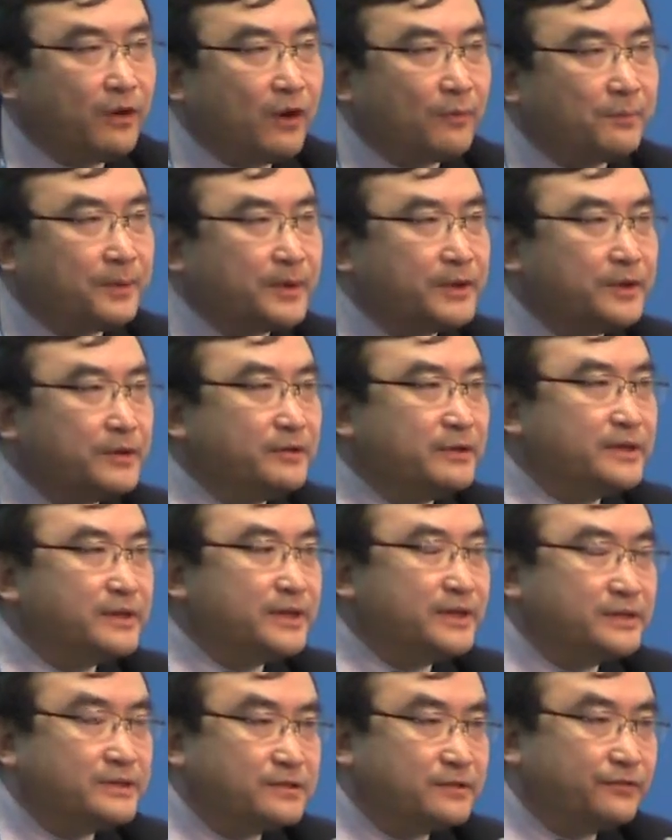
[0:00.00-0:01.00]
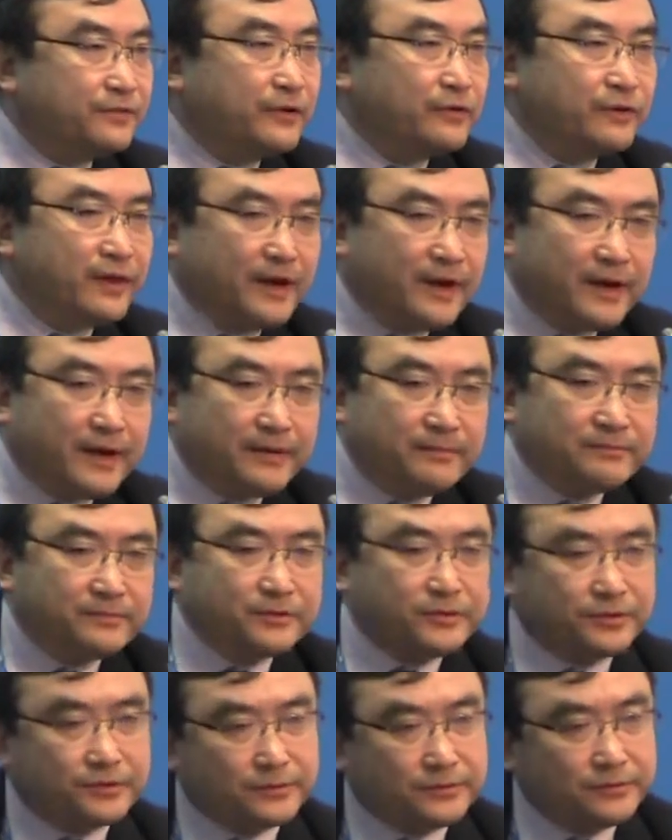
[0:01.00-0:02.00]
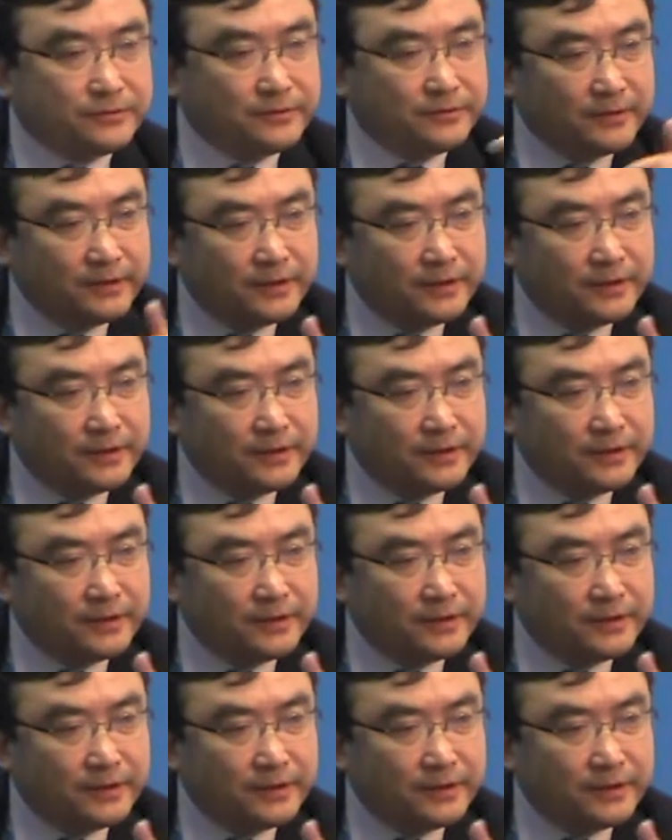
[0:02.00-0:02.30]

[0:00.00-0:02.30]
opportunities for them to